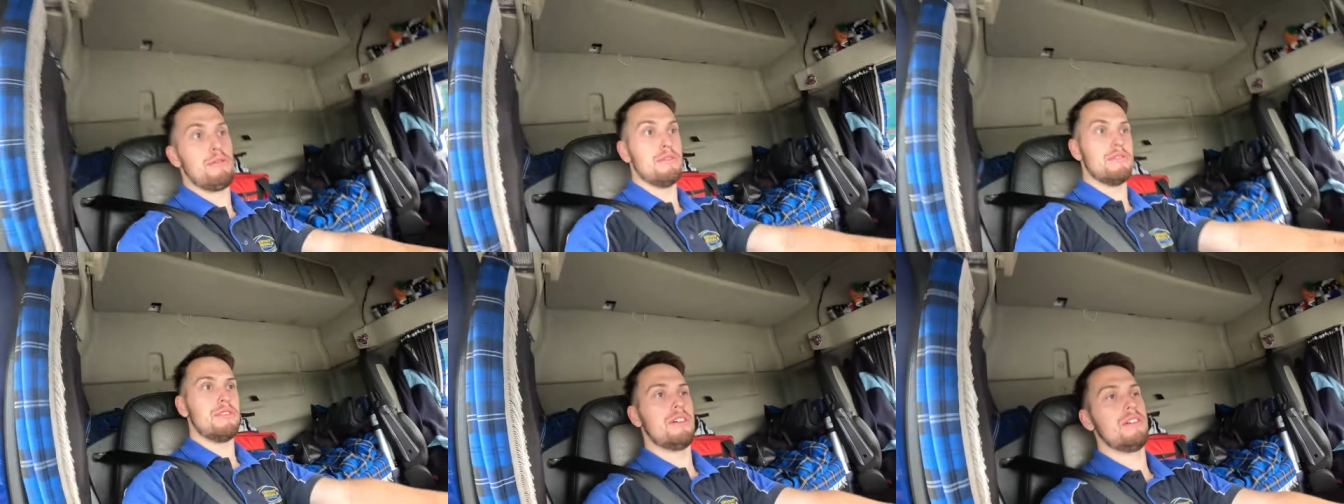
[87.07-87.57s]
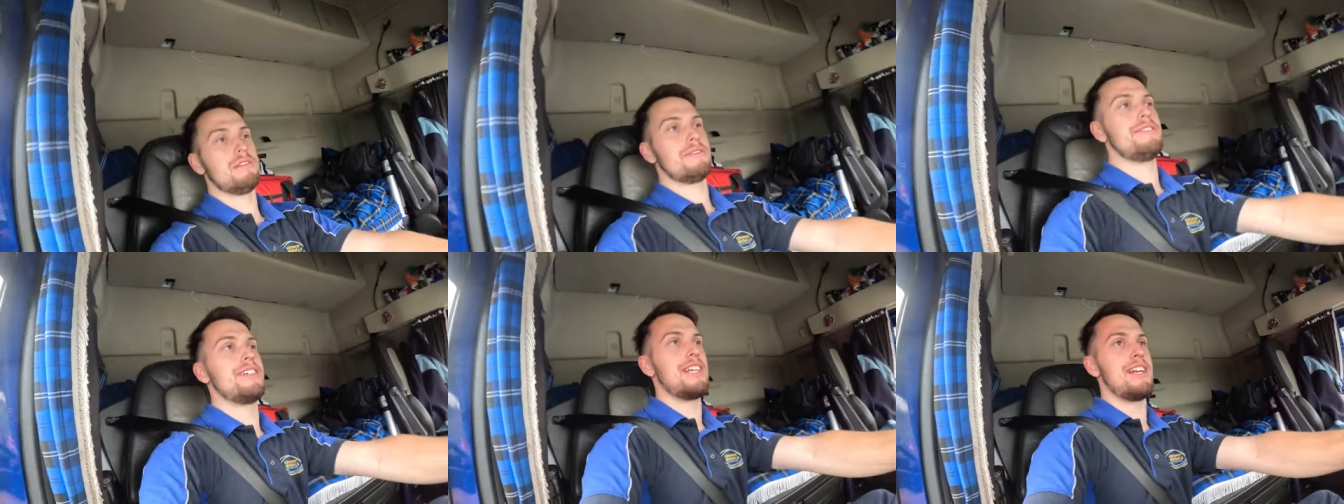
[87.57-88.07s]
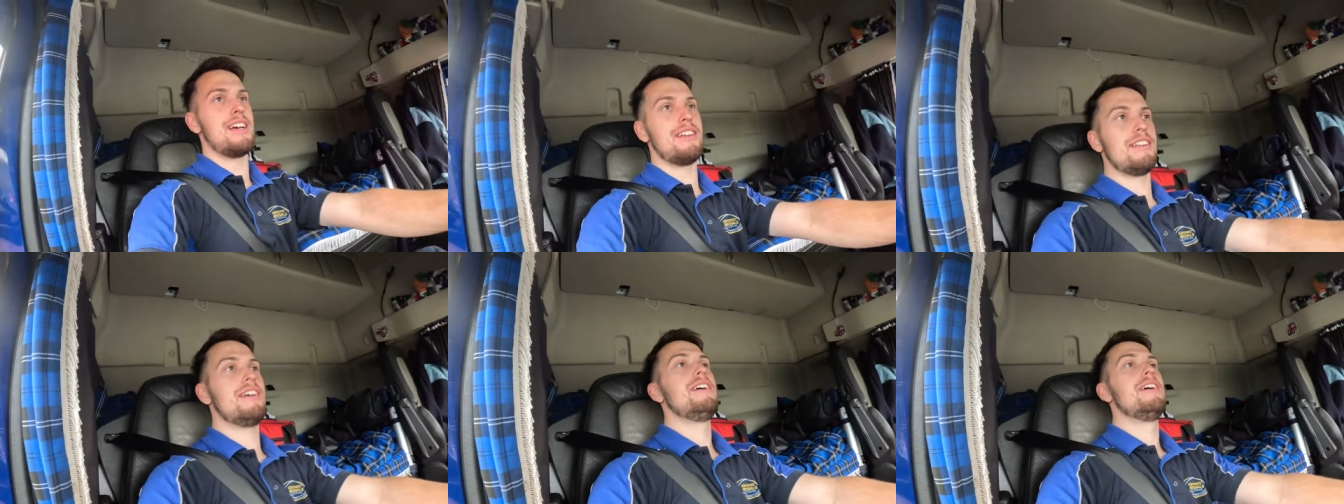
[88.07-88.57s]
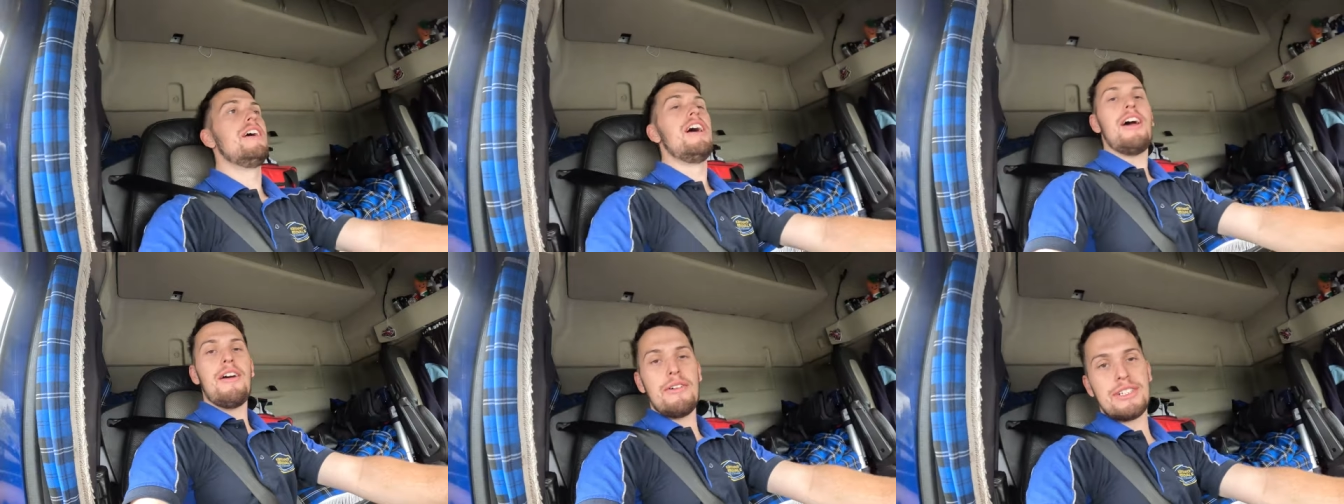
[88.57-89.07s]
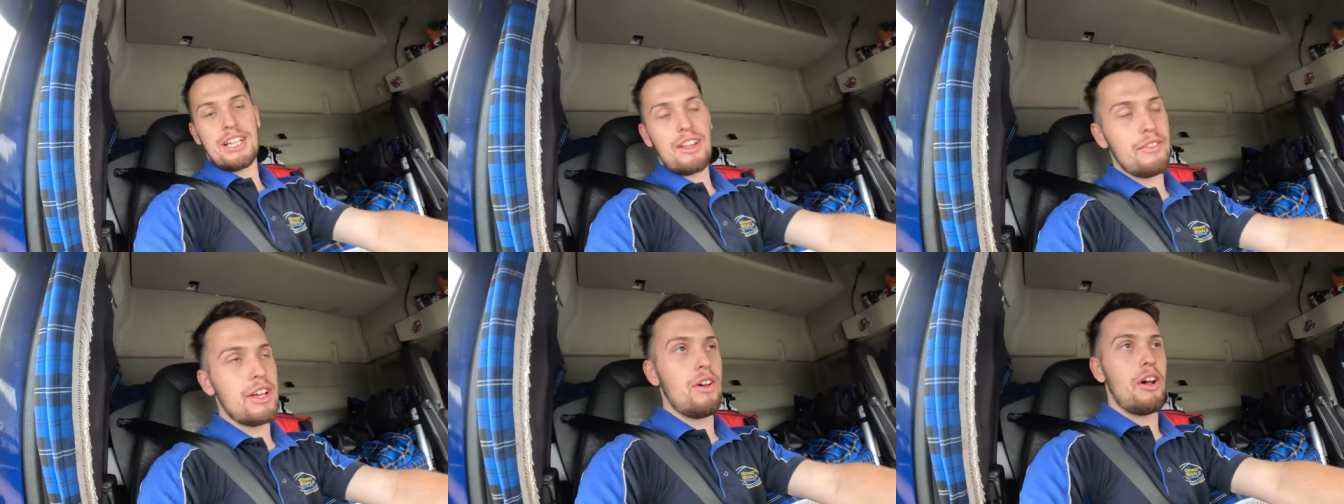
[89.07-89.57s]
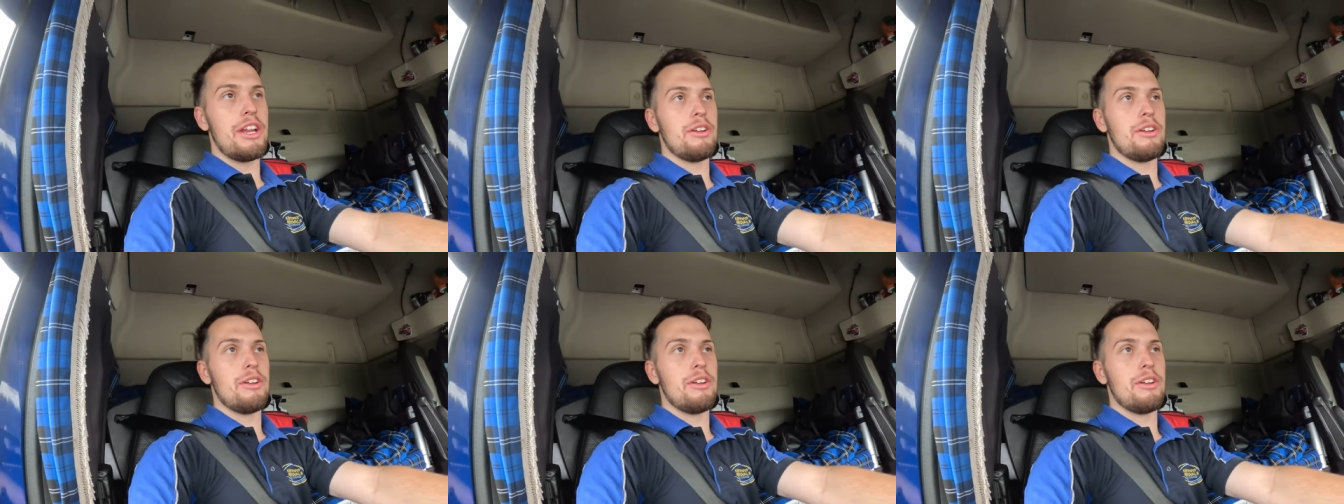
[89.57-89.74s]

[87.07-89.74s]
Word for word: It was a lovely lorry,